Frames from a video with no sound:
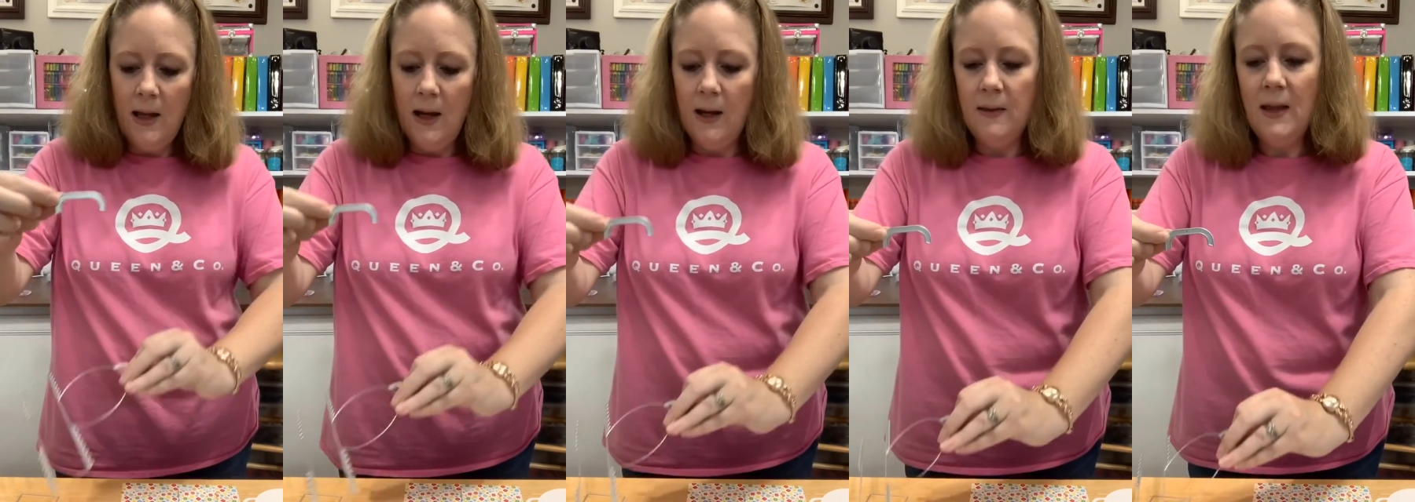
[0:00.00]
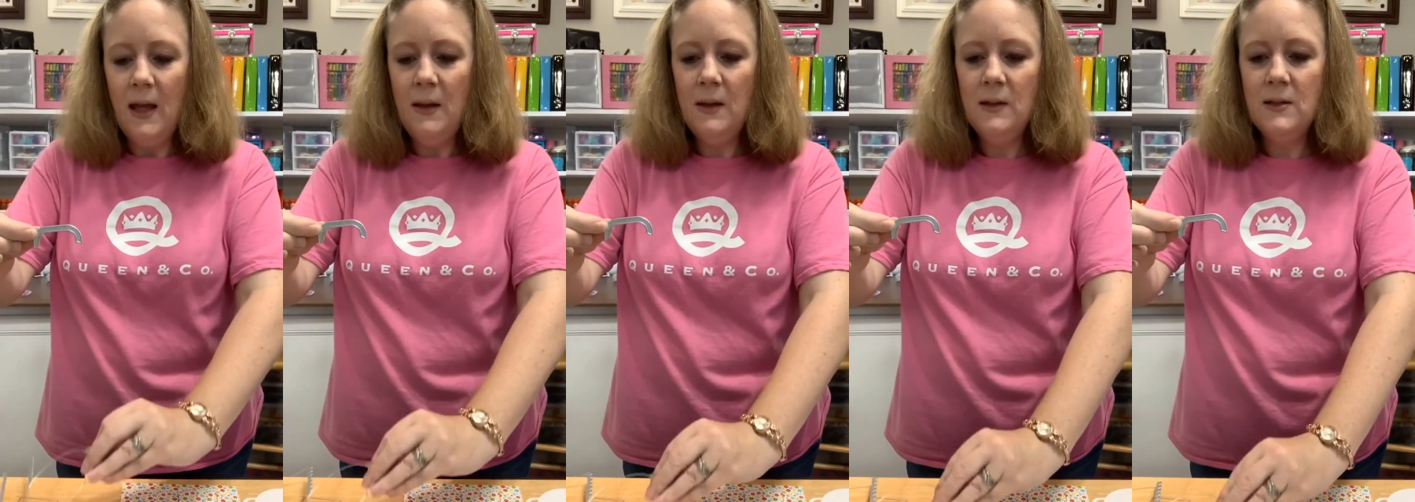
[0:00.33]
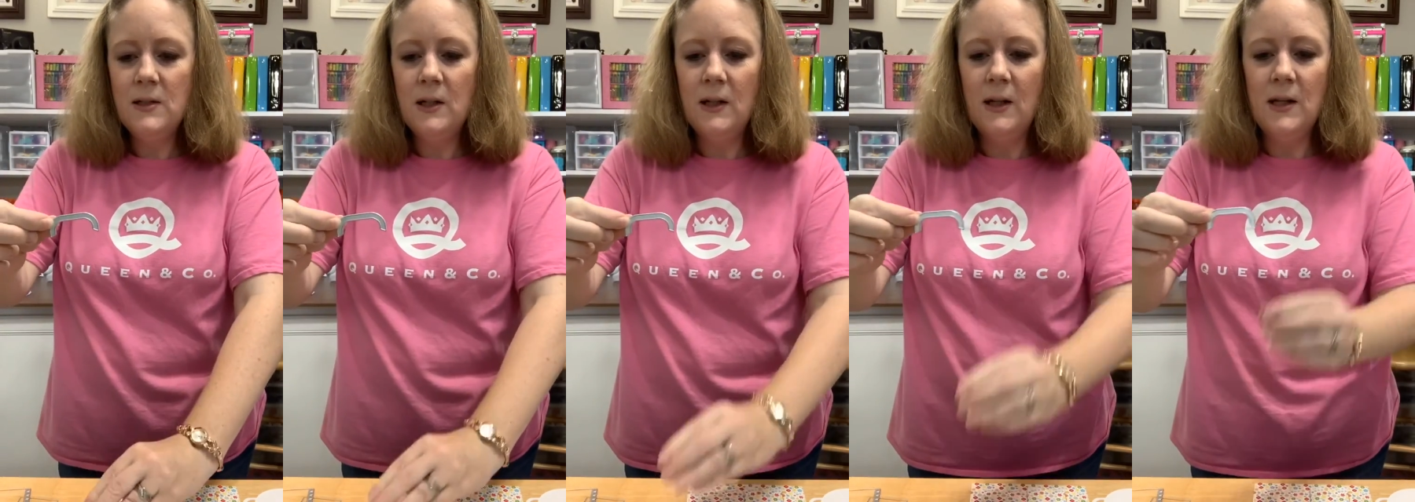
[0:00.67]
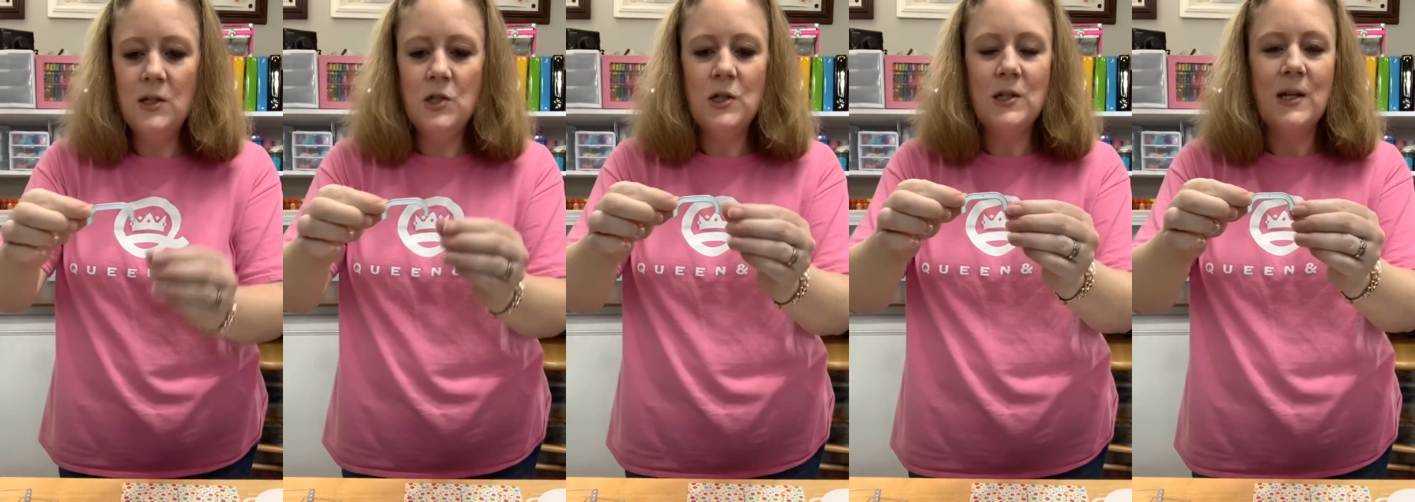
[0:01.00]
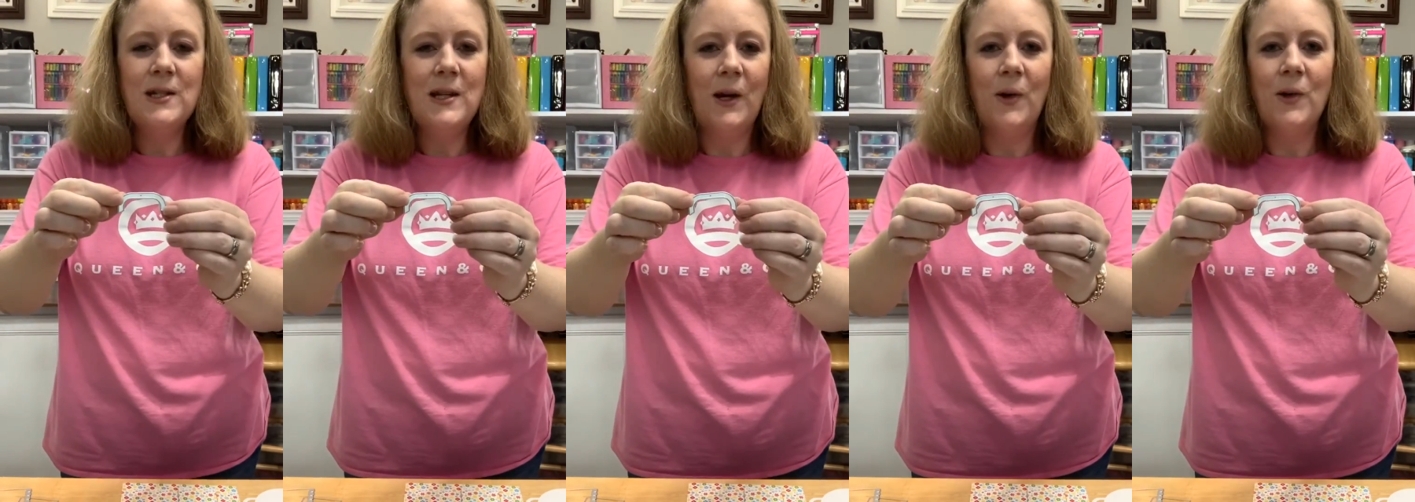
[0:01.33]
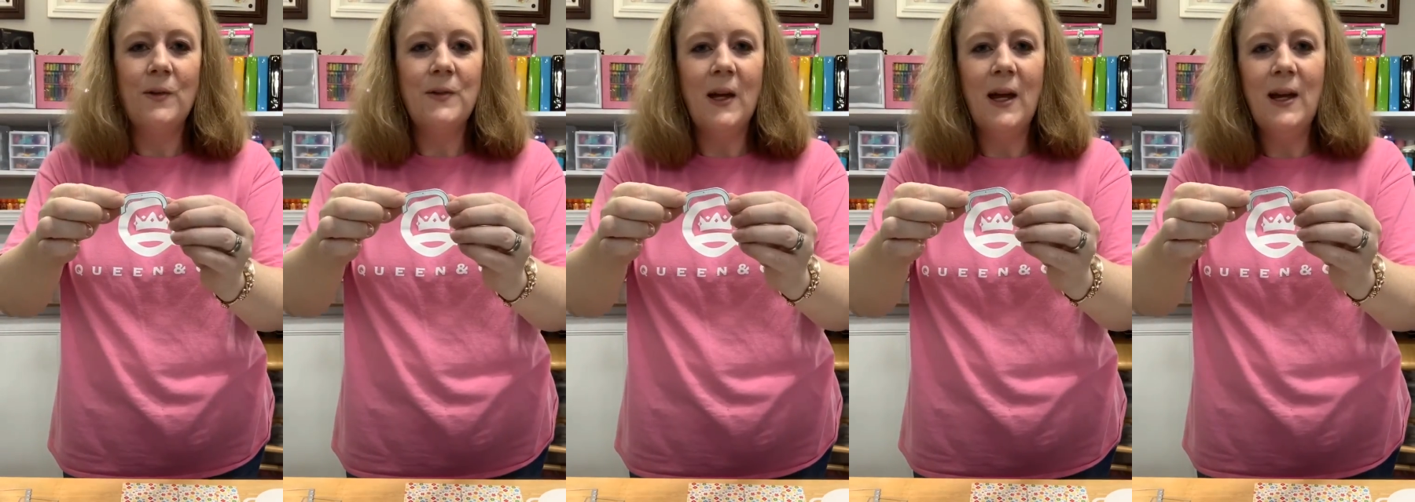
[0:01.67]
And that is just a decorative
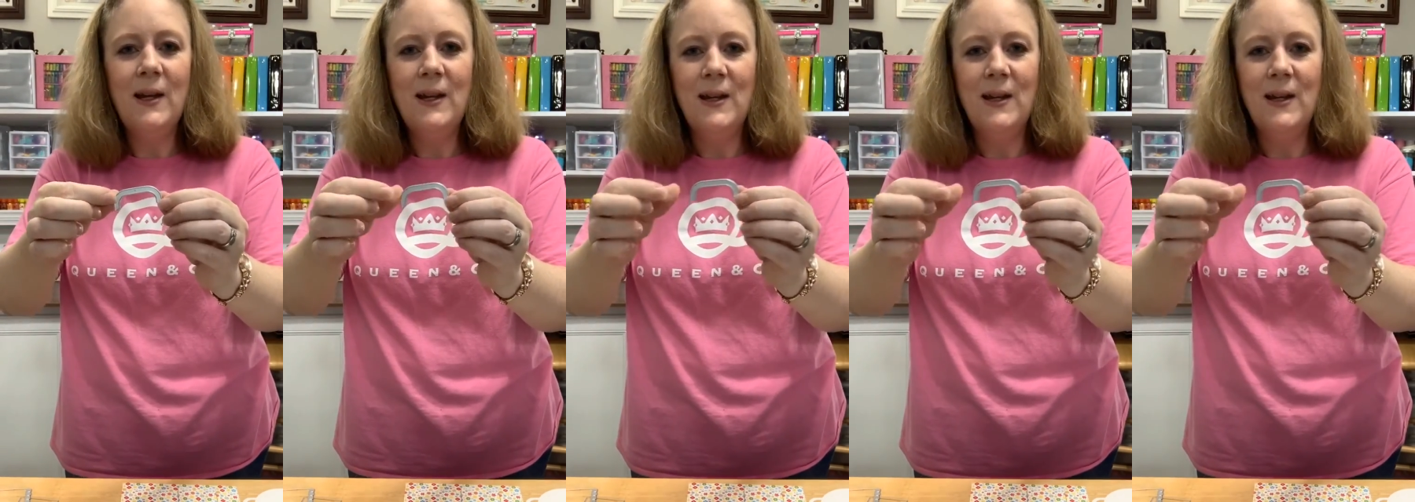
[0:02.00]
die.